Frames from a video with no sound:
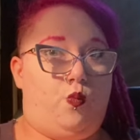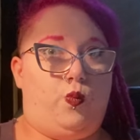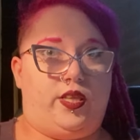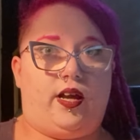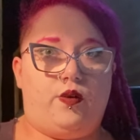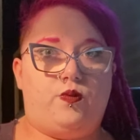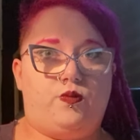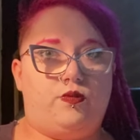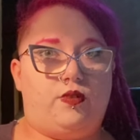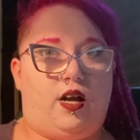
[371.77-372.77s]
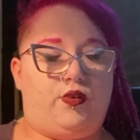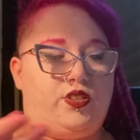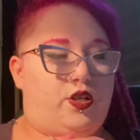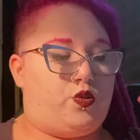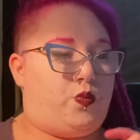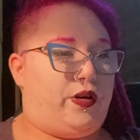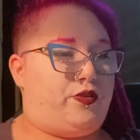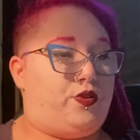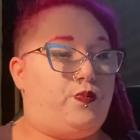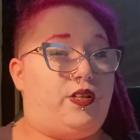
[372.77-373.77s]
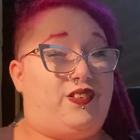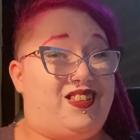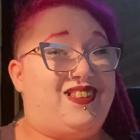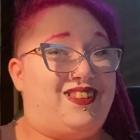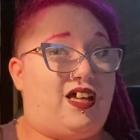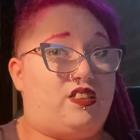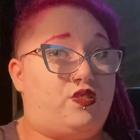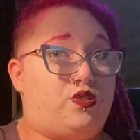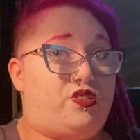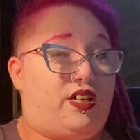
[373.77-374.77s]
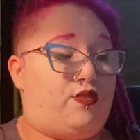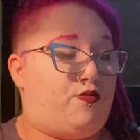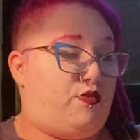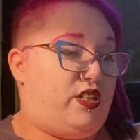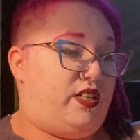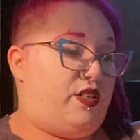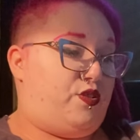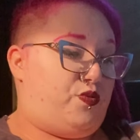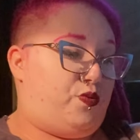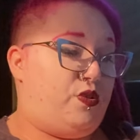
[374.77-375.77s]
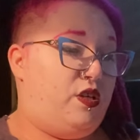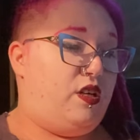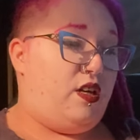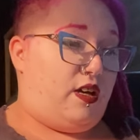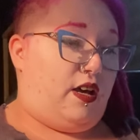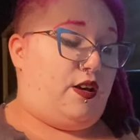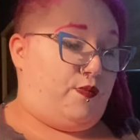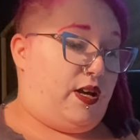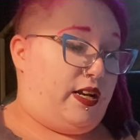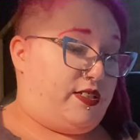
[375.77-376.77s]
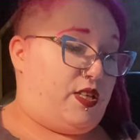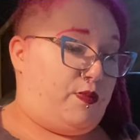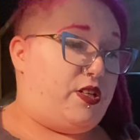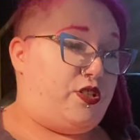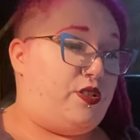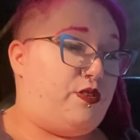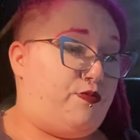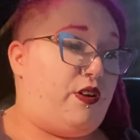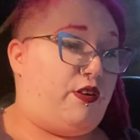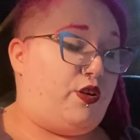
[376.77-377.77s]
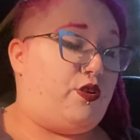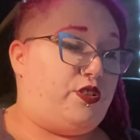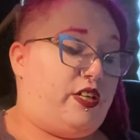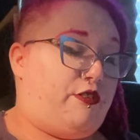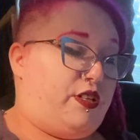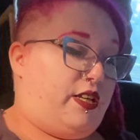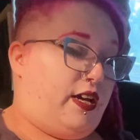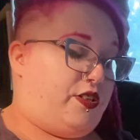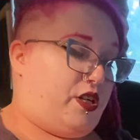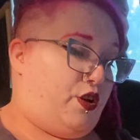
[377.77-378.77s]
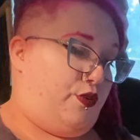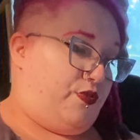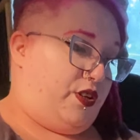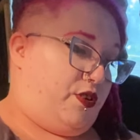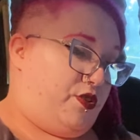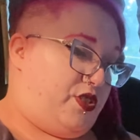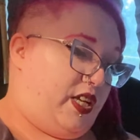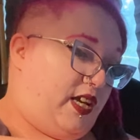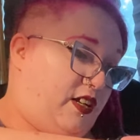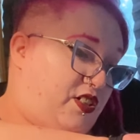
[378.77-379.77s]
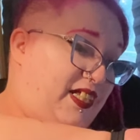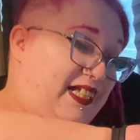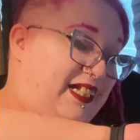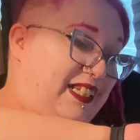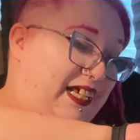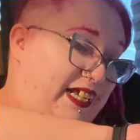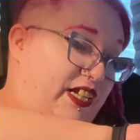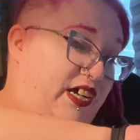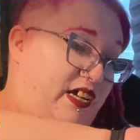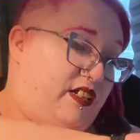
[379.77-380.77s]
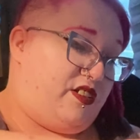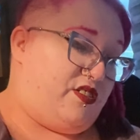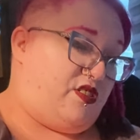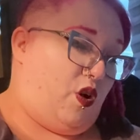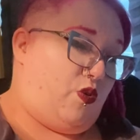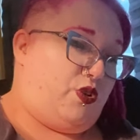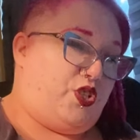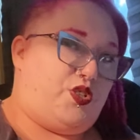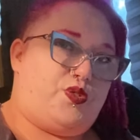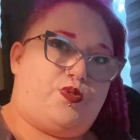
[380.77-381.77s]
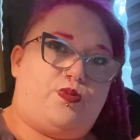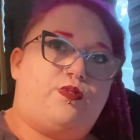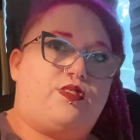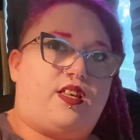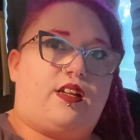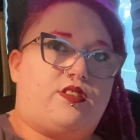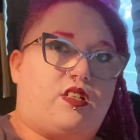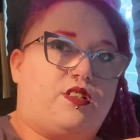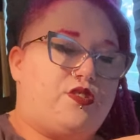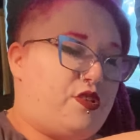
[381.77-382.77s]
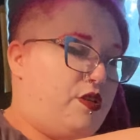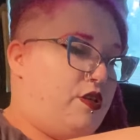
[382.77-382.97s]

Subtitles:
without having to go to a bathroom, that does sound really useful. And as they mentioned, very good idea in the age of COVID, because you can actually clean your hands, not just sanitize.